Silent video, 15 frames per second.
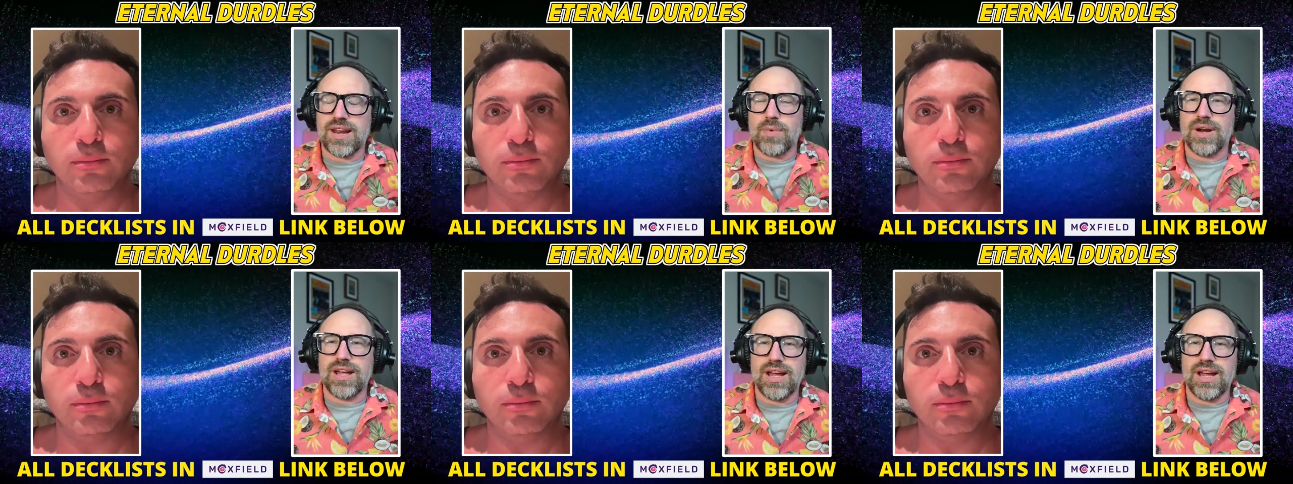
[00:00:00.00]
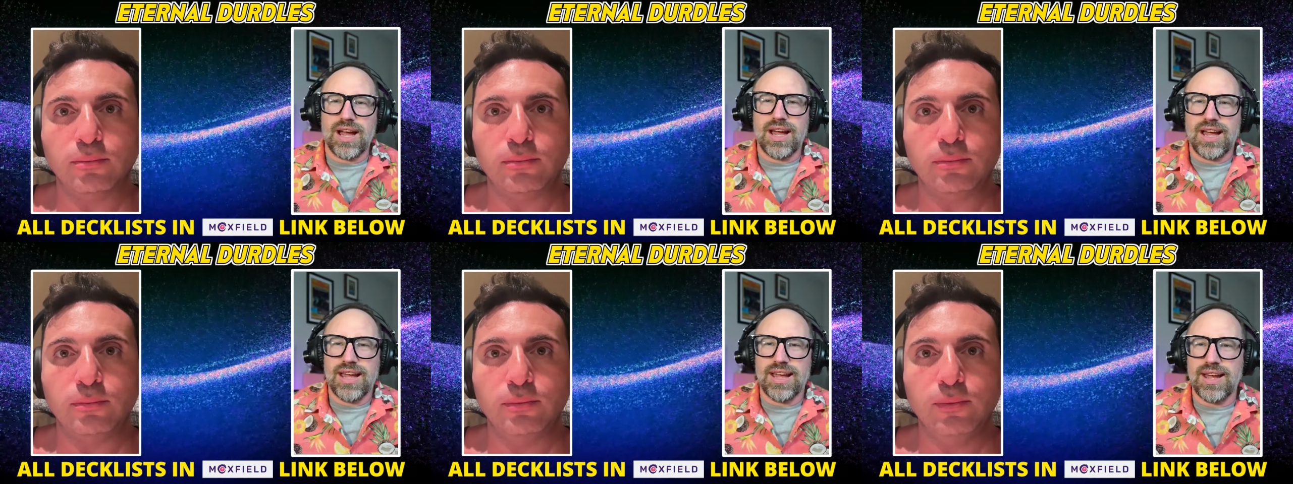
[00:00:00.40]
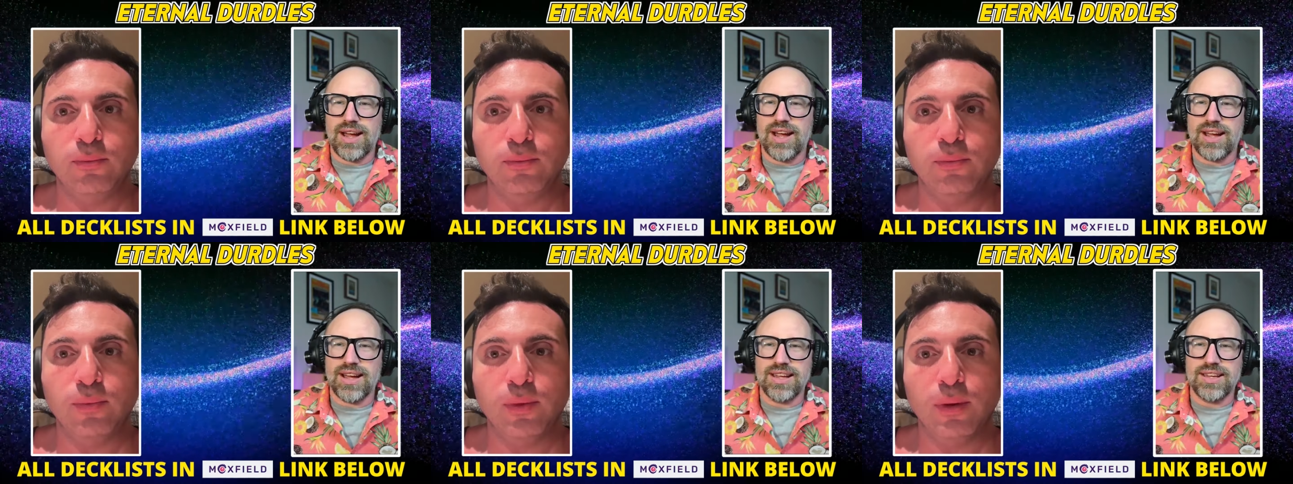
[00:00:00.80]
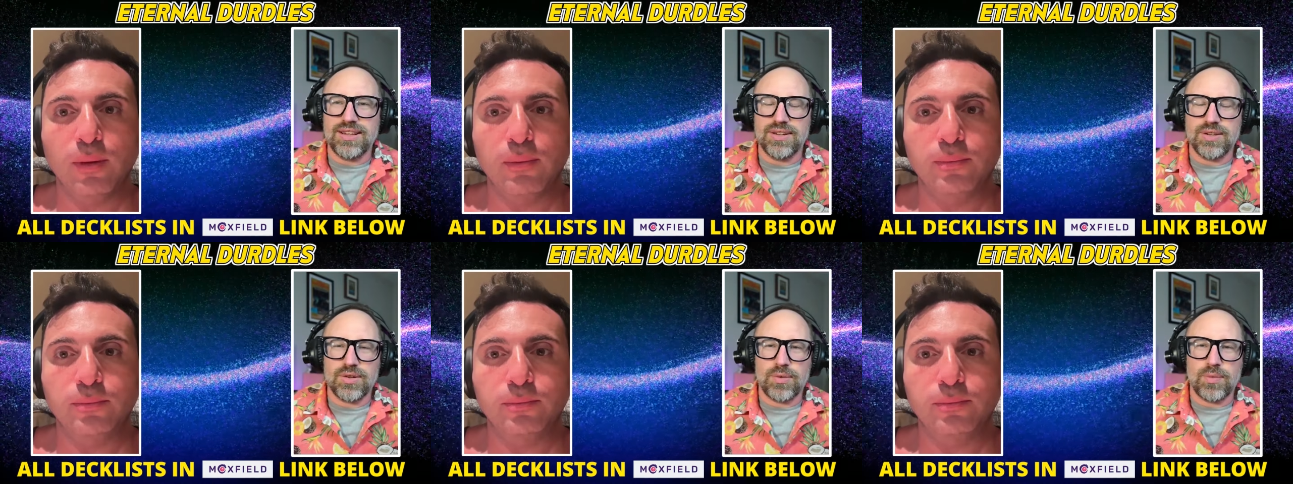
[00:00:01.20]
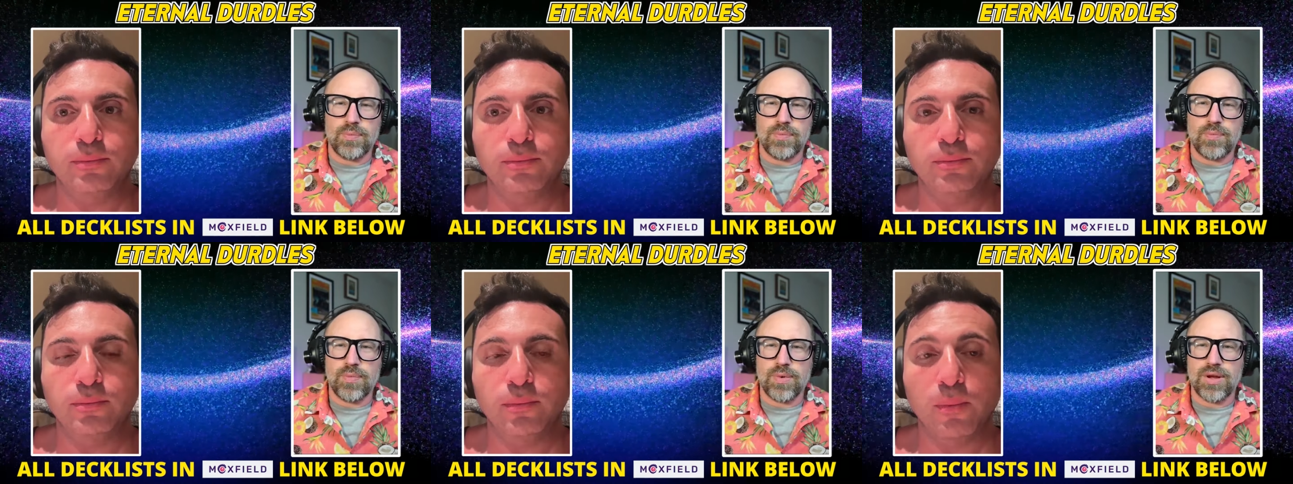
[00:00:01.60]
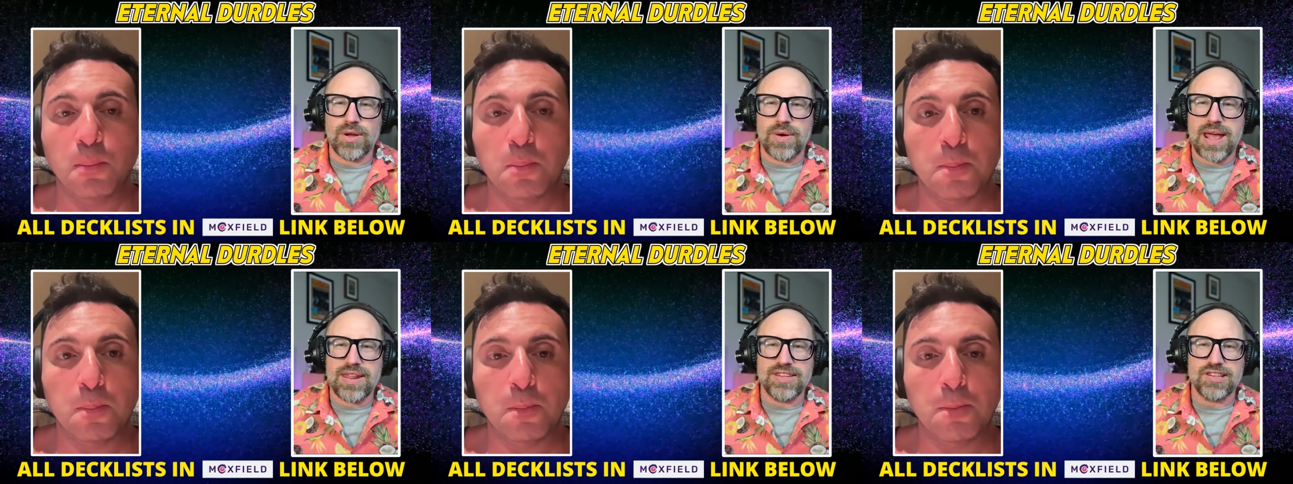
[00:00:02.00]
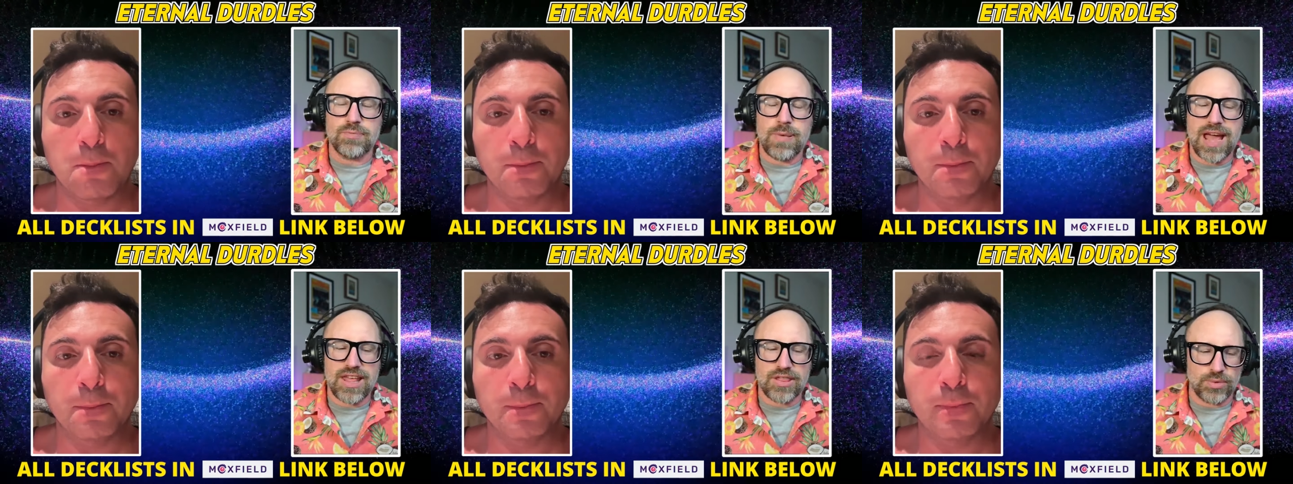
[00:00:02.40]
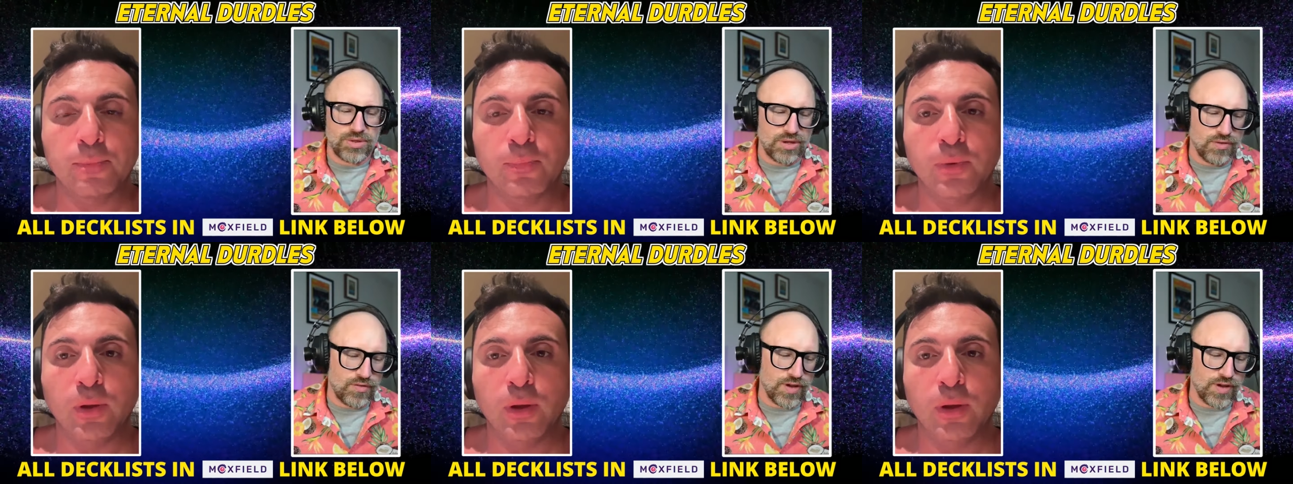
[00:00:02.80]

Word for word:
Speaker 1: and I want to uh, uh, go down this path with you,